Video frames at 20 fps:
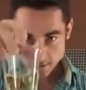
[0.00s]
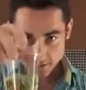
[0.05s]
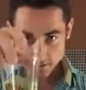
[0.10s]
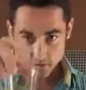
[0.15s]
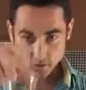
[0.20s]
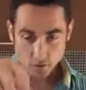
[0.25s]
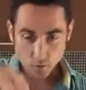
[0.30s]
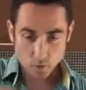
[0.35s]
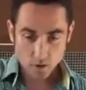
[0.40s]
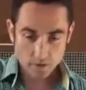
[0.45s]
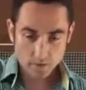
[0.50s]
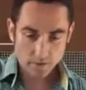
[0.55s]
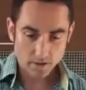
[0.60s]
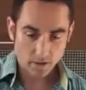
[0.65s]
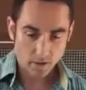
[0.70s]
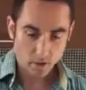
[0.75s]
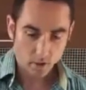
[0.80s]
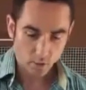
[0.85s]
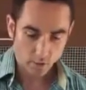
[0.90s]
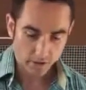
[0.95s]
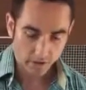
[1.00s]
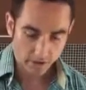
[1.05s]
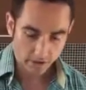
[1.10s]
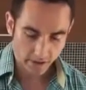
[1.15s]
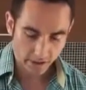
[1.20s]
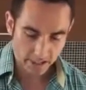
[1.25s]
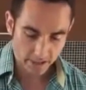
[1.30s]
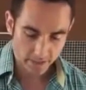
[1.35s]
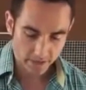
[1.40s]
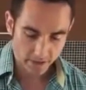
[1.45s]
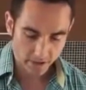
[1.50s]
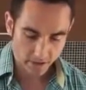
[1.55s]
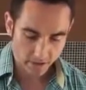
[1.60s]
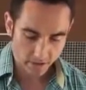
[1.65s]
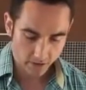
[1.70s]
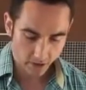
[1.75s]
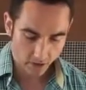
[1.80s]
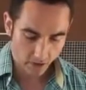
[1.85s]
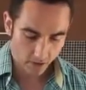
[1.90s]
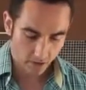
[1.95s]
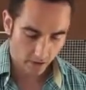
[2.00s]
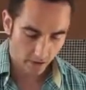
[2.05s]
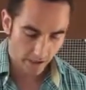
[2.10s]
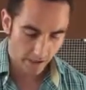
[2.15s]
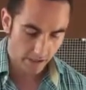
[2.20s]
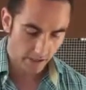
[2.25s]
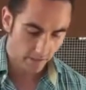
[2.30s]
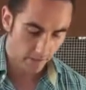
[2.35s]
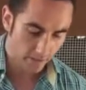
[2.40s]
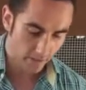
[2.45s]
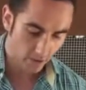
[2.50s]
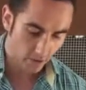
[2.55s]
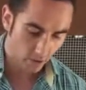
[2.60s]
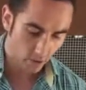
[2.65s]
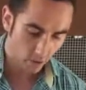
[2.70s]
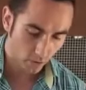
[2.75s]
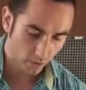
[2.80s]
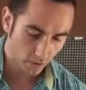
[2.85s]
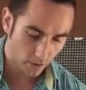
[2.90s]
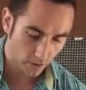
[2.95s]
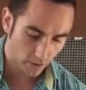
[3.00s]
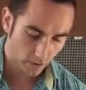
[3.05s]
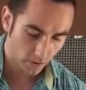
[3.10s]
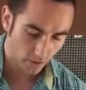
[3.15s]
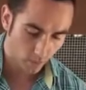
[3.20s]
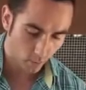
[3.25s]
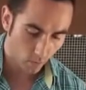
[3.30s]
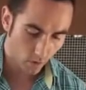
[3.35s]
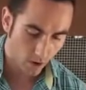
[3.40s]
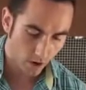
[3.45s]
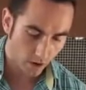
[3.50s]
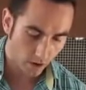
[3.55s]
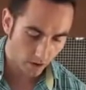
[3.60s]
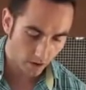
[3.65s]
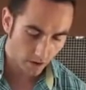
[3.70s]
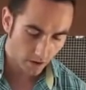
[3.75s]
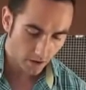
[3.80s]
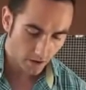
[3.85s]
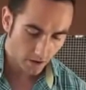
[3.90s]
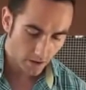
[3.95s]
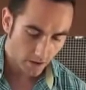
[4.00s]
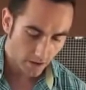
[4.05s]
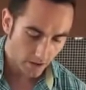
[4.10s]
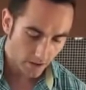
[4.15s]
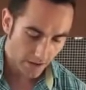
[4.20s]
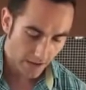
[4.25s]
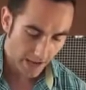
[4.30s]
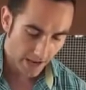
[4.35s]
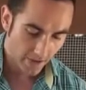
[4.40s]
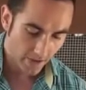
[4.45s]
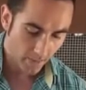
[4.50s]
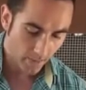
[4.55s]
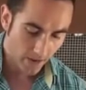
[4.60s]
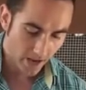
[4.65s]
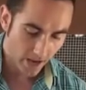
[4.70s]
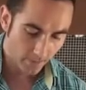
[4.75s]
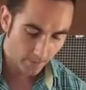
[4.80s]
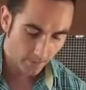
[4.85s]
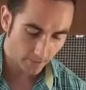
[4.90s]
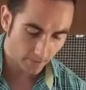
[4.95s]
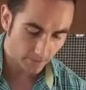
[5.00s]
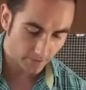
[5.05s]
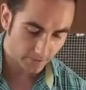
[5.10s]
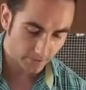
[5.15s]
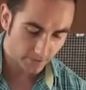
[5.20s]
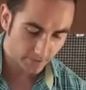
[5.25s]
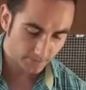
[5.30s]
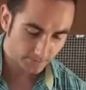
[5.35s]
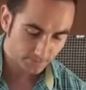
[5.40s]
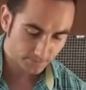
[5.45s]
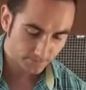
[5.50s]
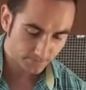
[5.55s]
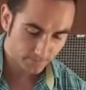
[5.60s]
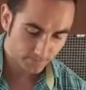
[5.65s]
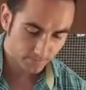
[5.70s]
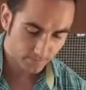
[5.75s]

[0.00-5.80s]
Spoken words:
there's quite a bit of chlorine, and it keeps getting darker. And in the water that had the peppers,